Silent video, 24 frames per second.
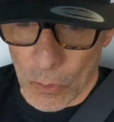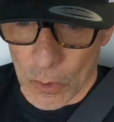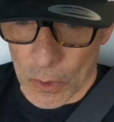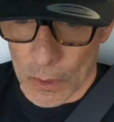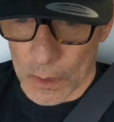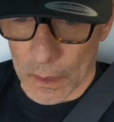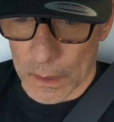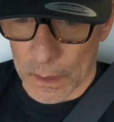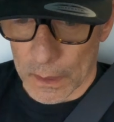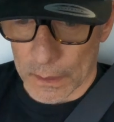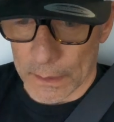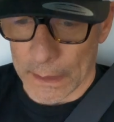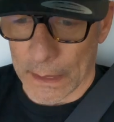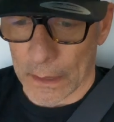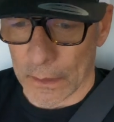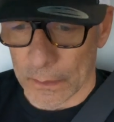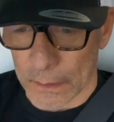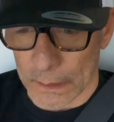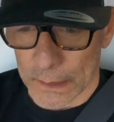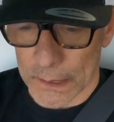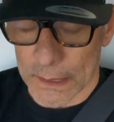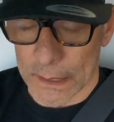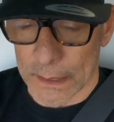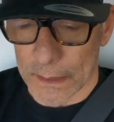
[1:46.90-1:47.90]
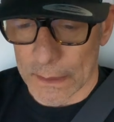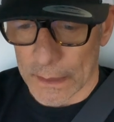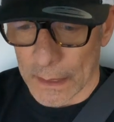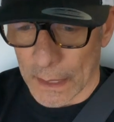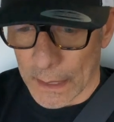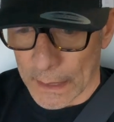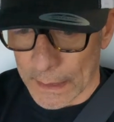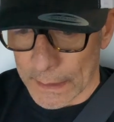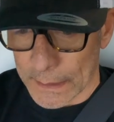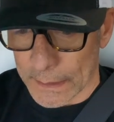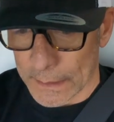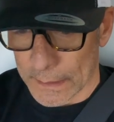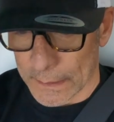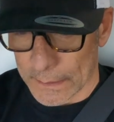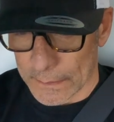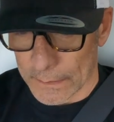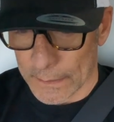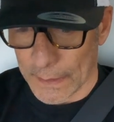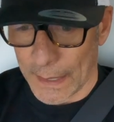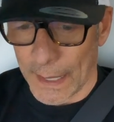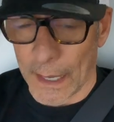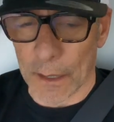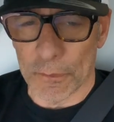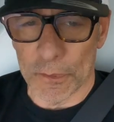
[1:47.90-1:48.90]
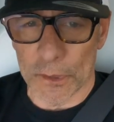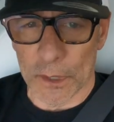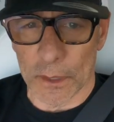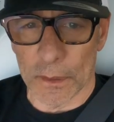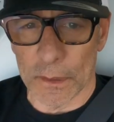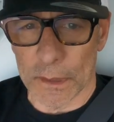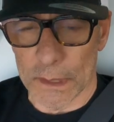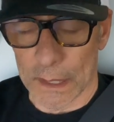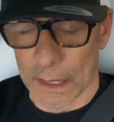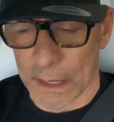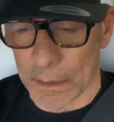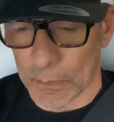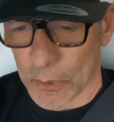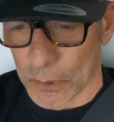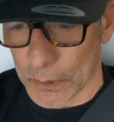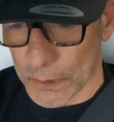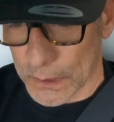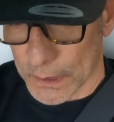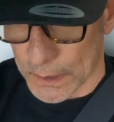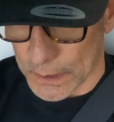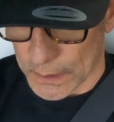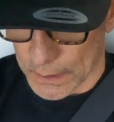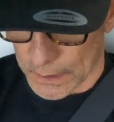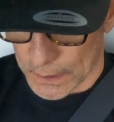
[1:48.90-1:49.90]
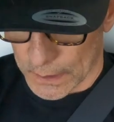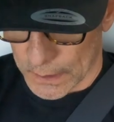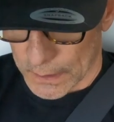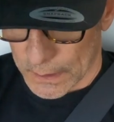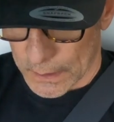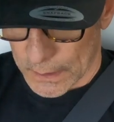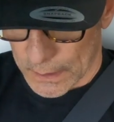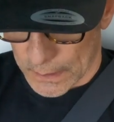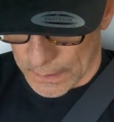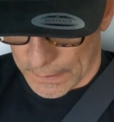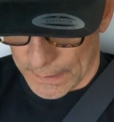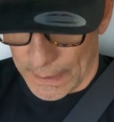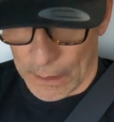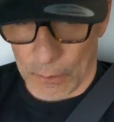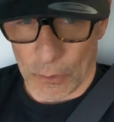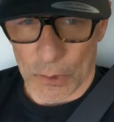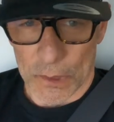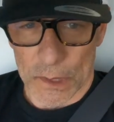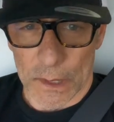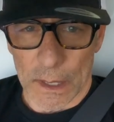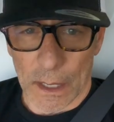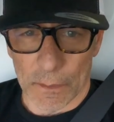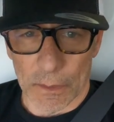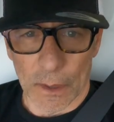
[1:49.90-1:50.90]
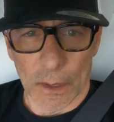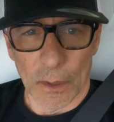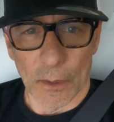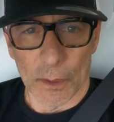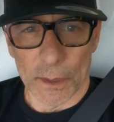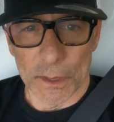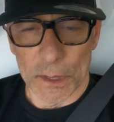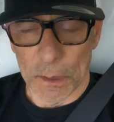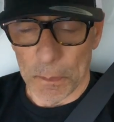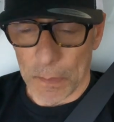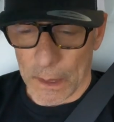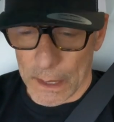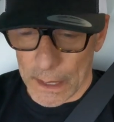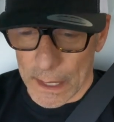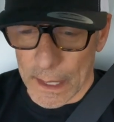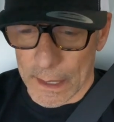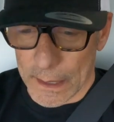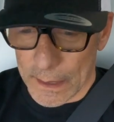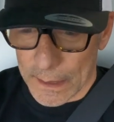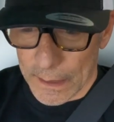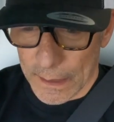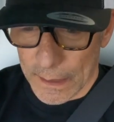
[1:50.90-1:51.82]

work. Now, listen, I have turntables. That was never going to be